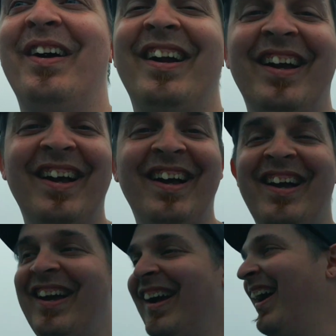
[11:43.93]
stole it
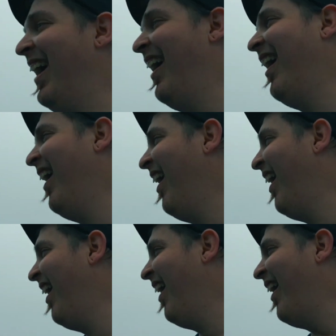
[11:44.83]
just as I went to yank
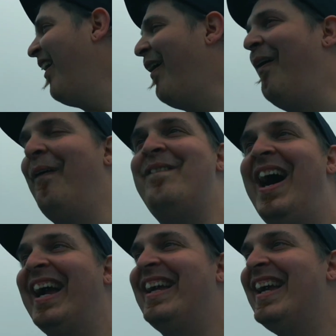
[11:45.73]
it. And... Oh
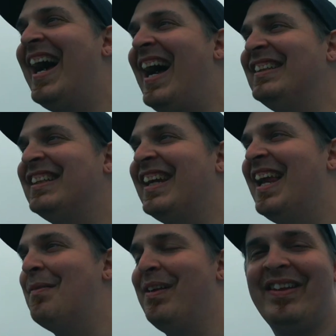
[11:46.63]
my gosh, I cannot
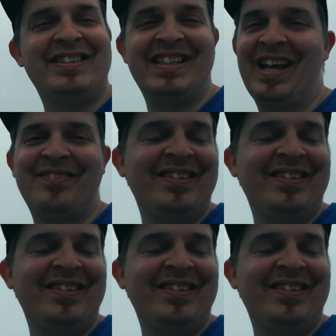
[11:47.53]
believe that just happened.